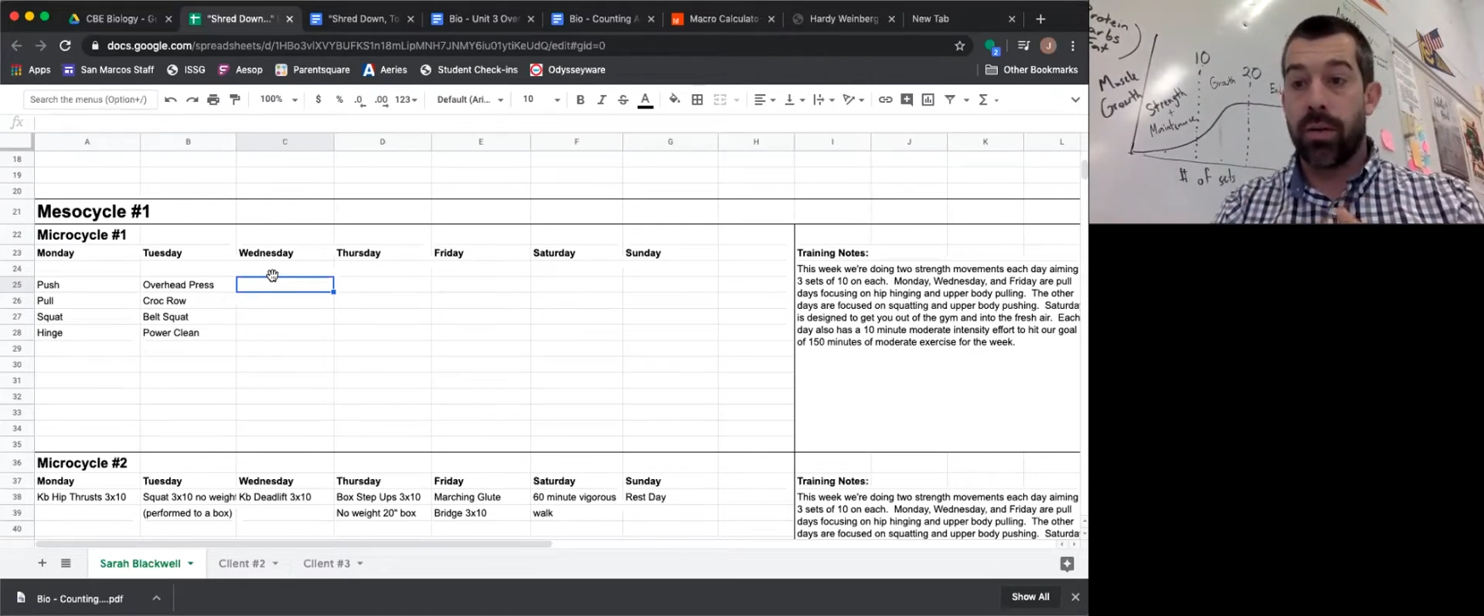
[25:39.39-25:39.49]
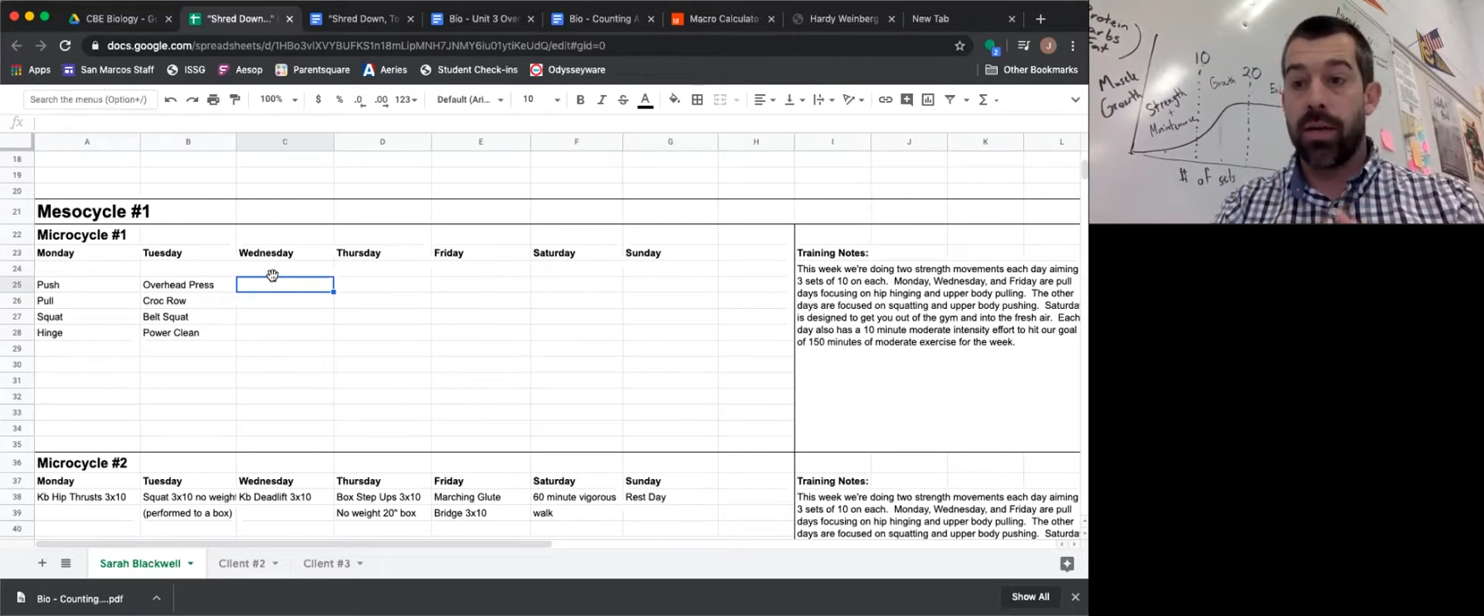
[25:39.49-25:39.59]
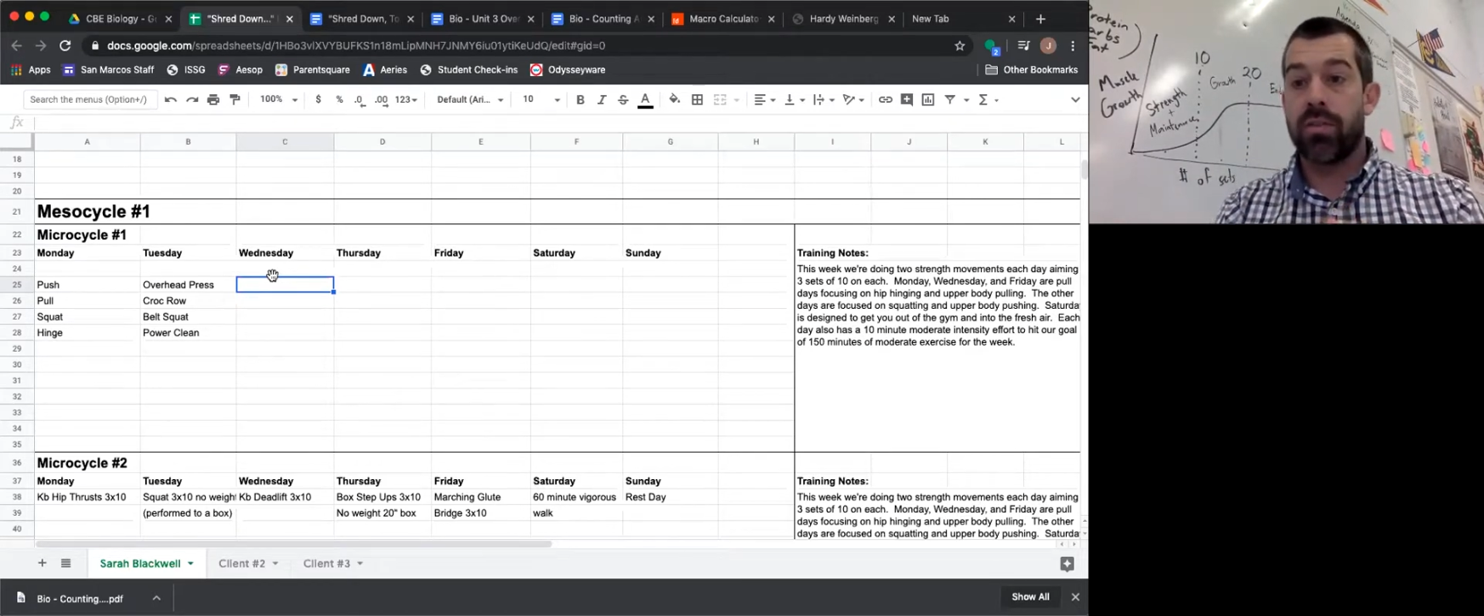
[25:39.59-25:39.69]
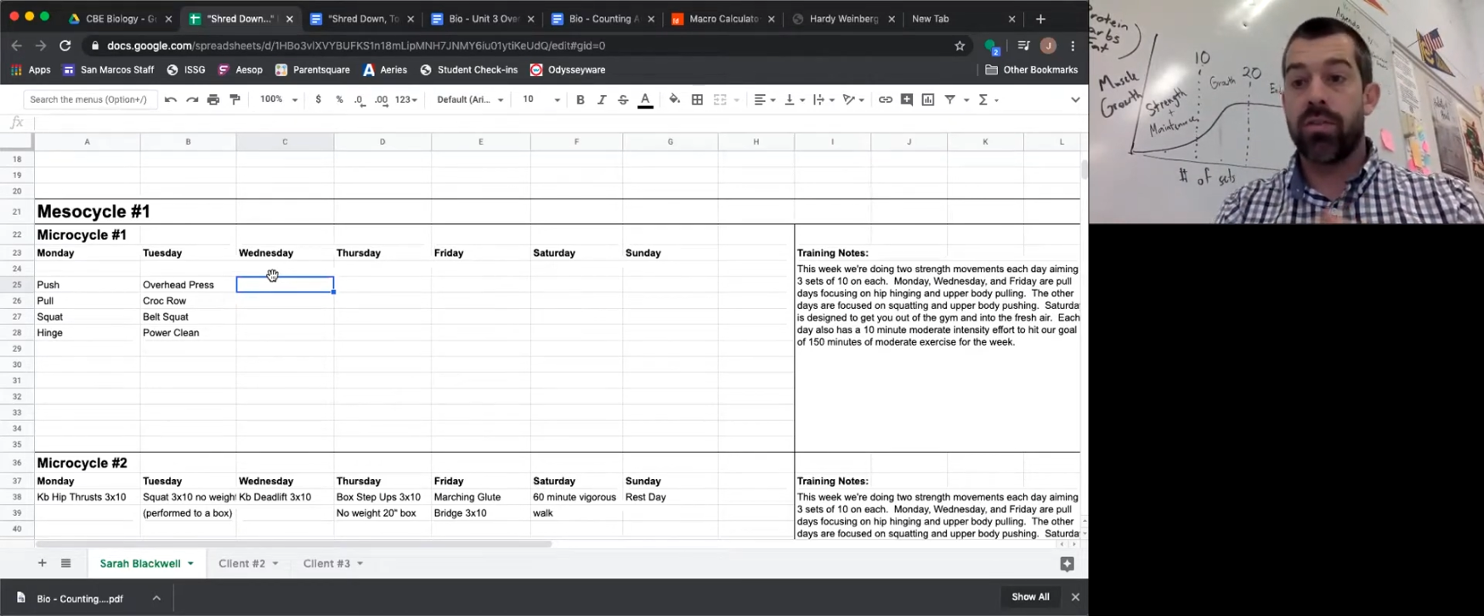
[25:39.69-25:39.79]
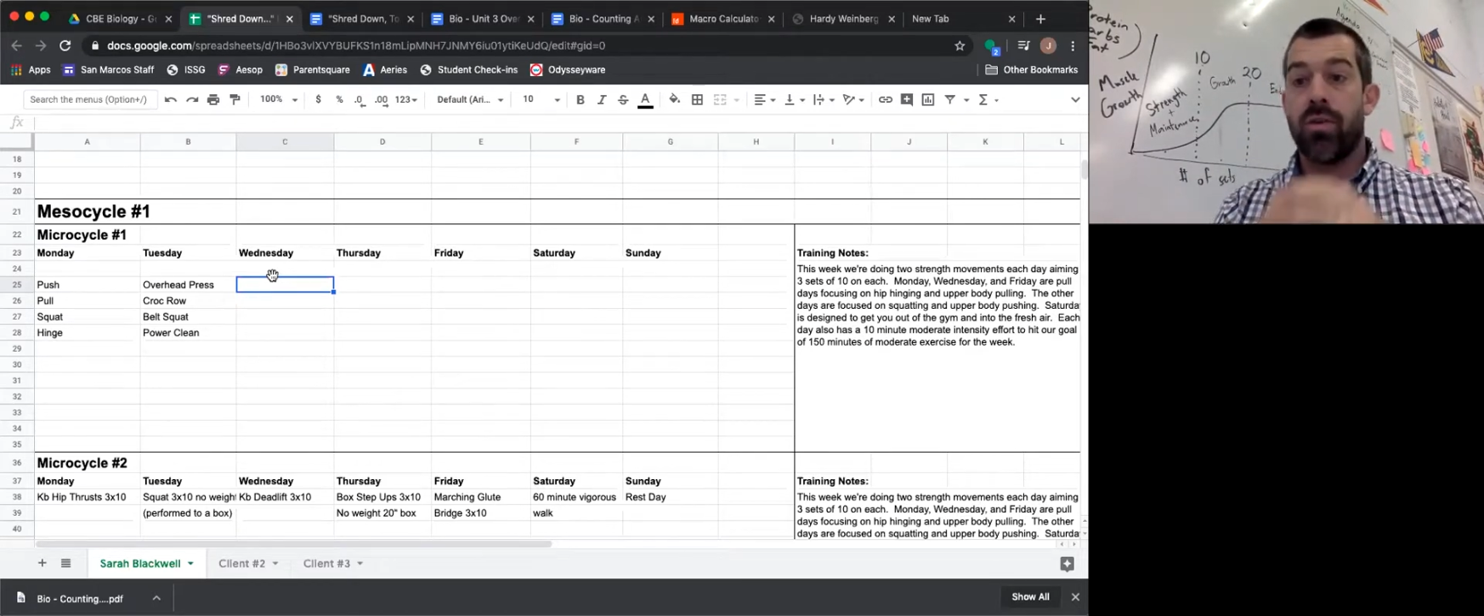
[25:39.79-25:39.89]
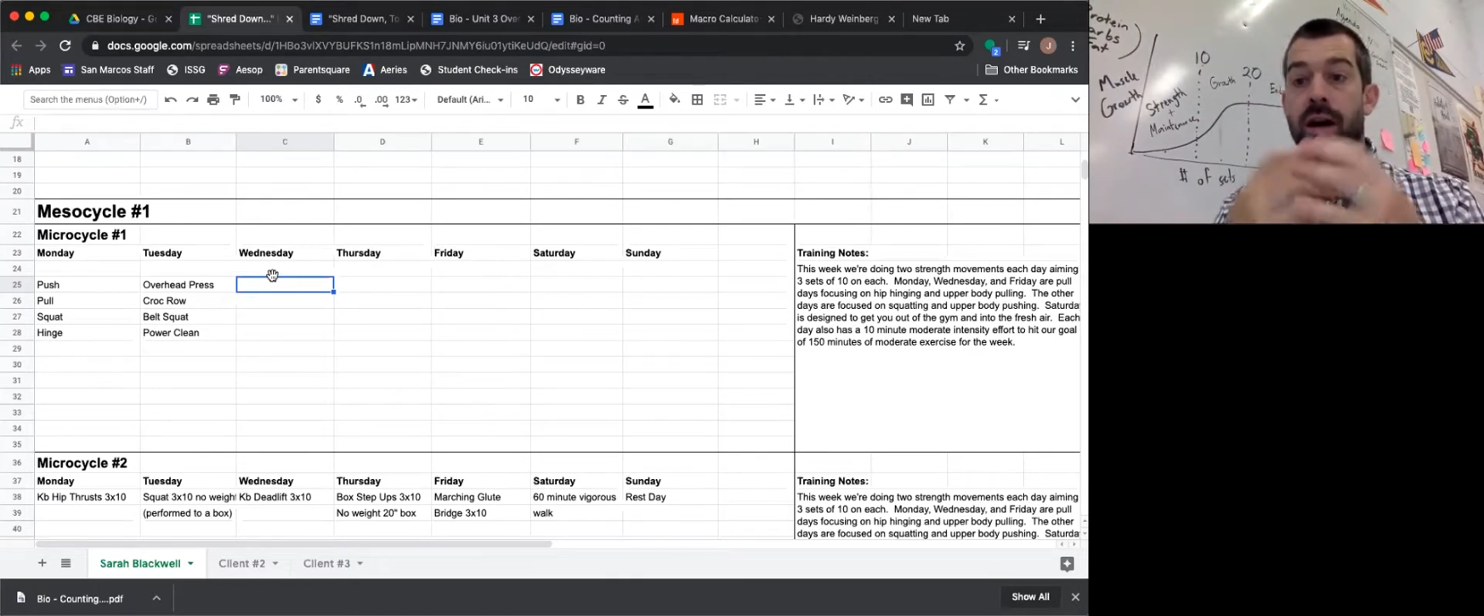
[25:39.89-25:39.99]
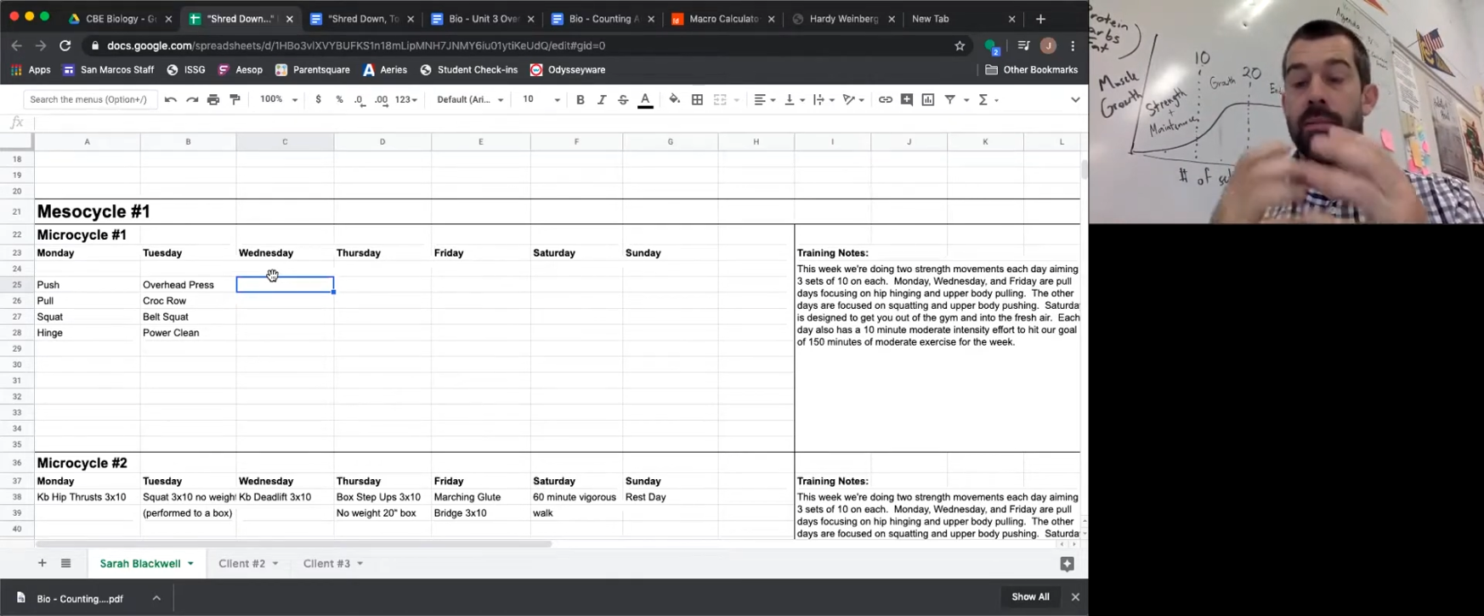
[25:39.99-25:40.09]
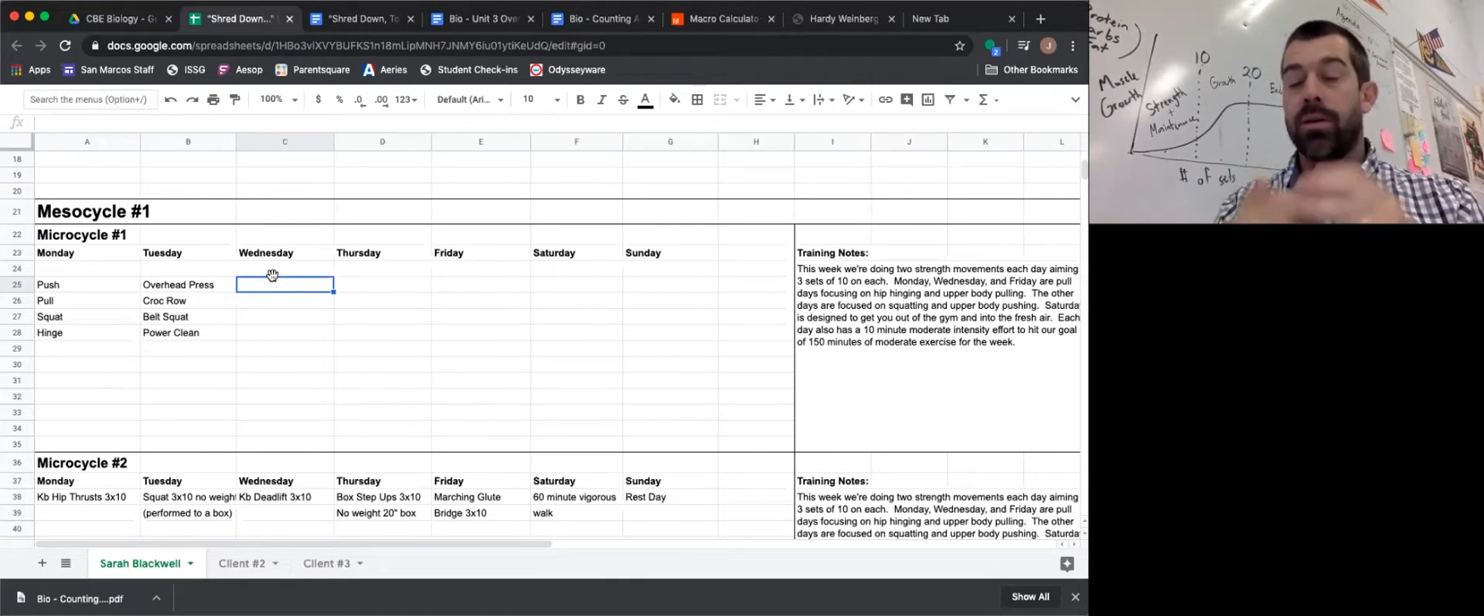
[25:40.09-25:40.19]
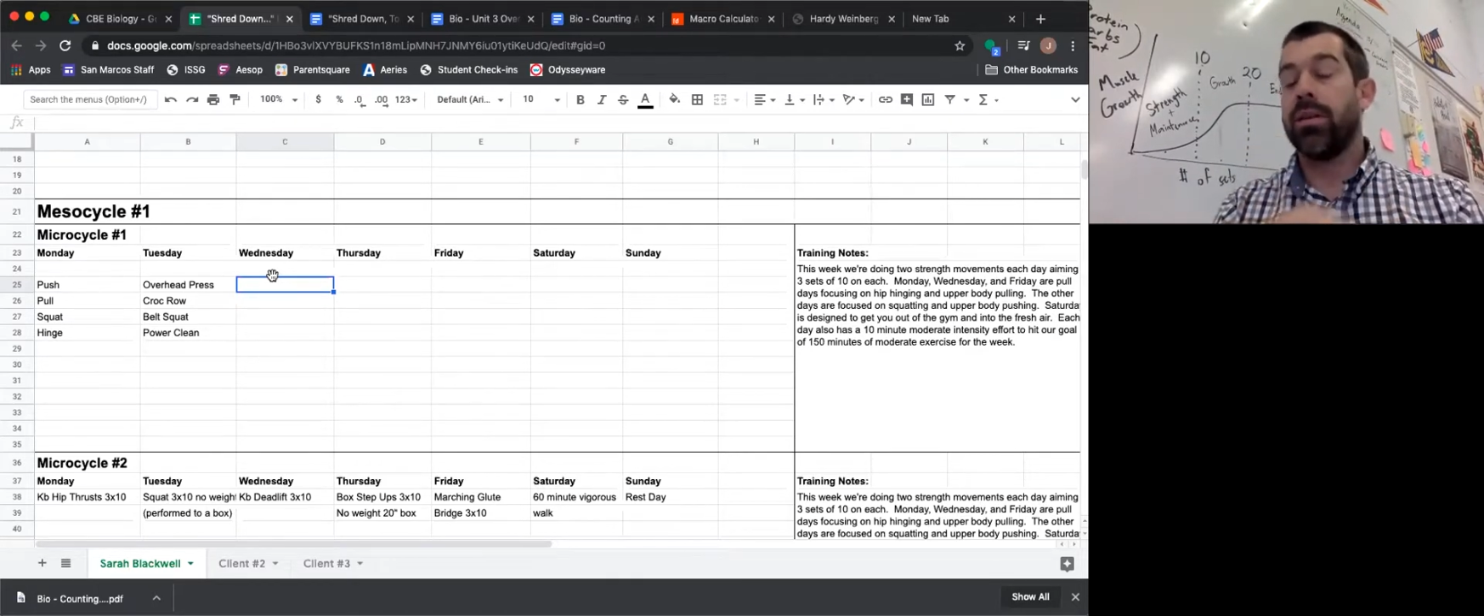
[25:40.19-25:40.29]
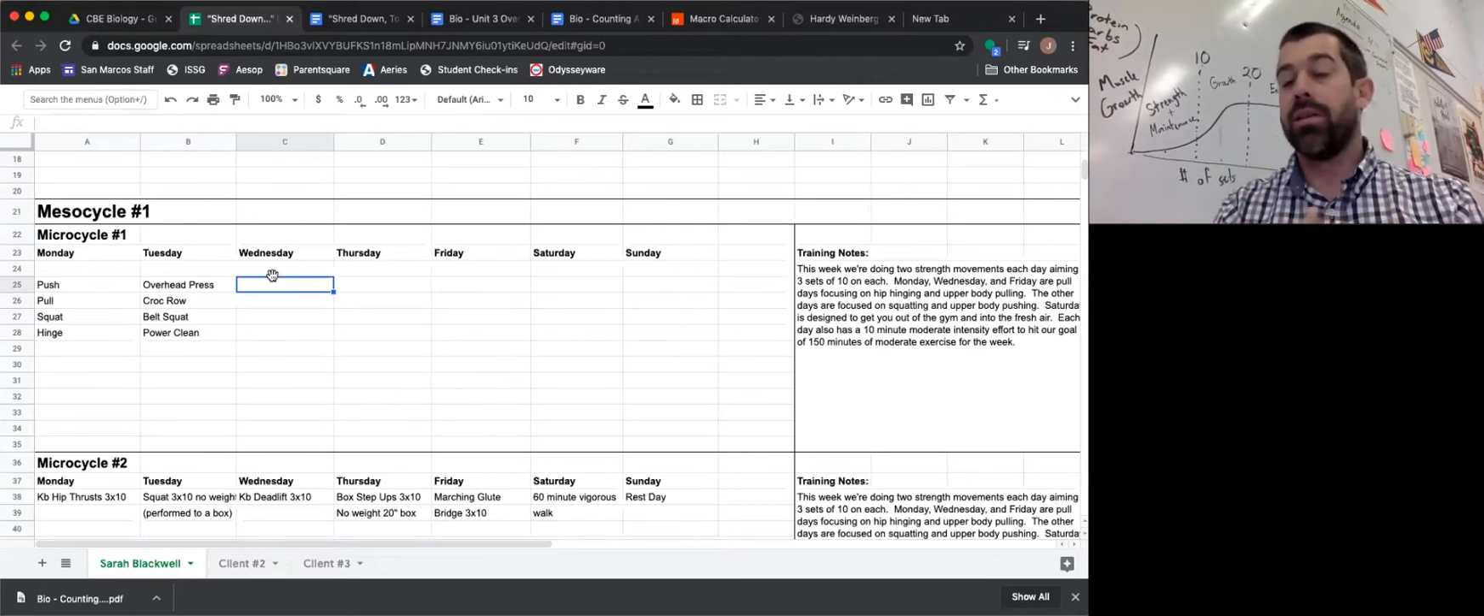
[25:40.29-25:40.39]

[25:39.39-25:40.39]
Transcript: And so I'm going